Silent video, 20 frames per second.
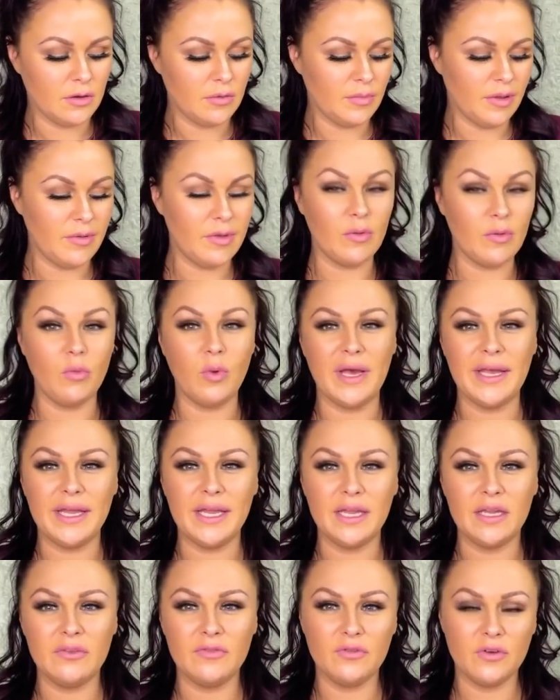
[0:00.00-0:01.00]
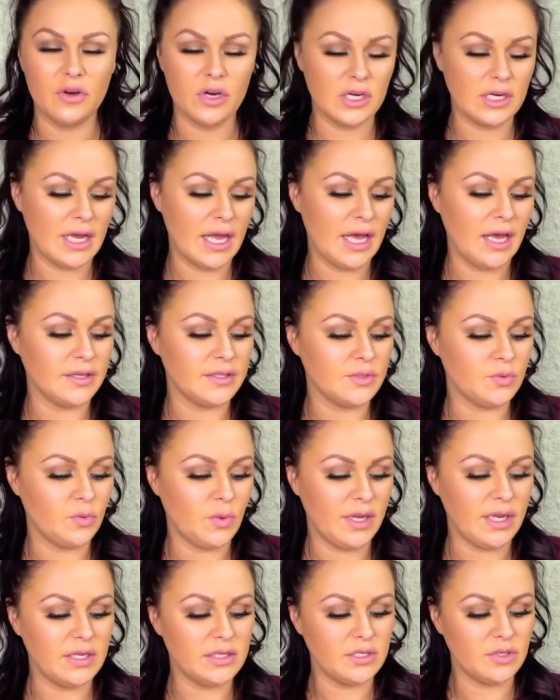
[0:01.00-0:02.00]
Maybe waiting for an ex,
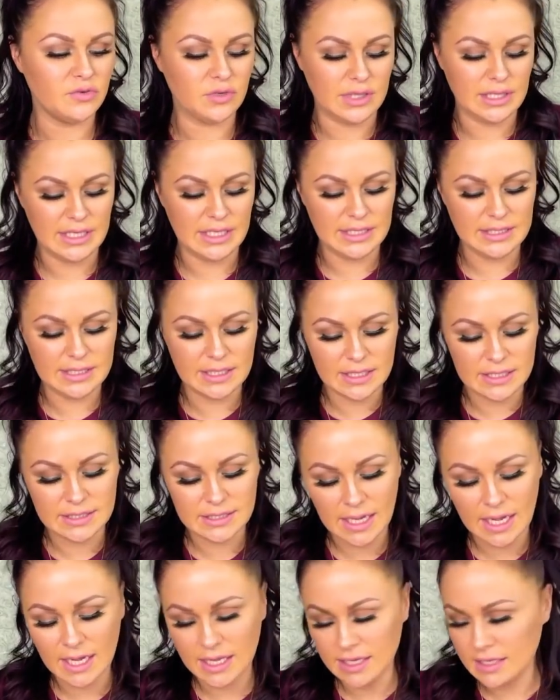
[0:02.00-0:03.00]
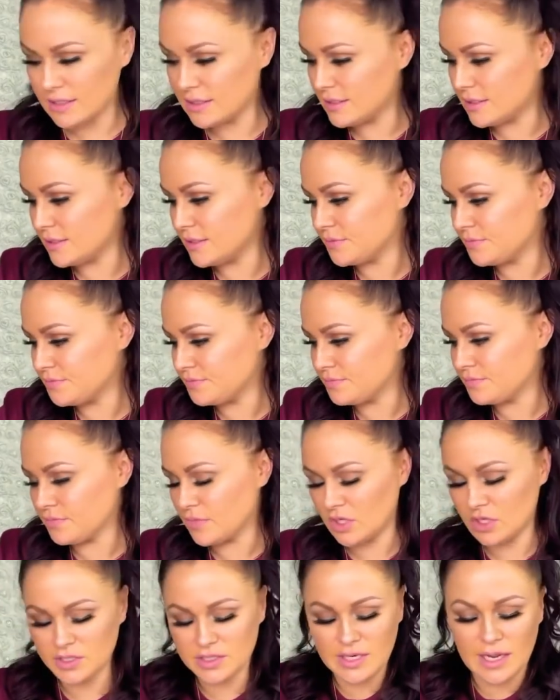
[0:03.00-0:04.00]
waiting to release this ex.
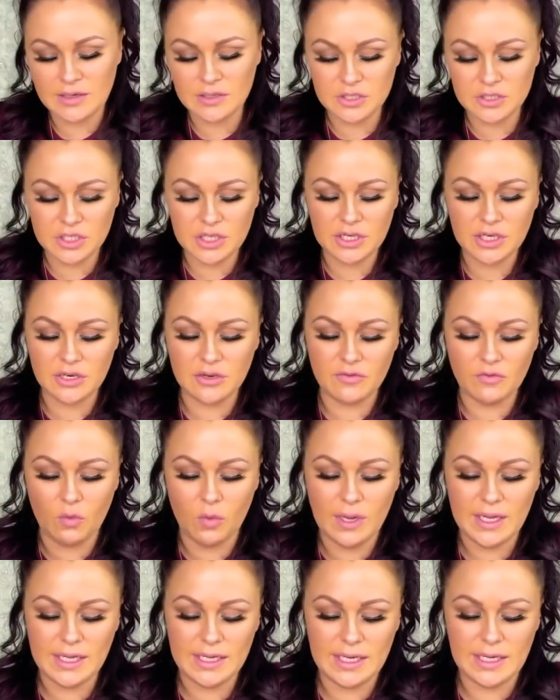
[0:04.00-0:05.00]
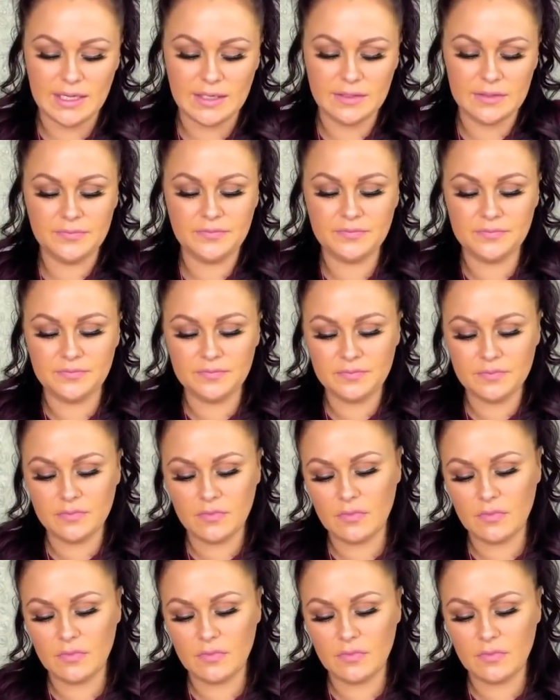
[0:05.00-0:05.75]
There's an energy here of waiting. Waiting.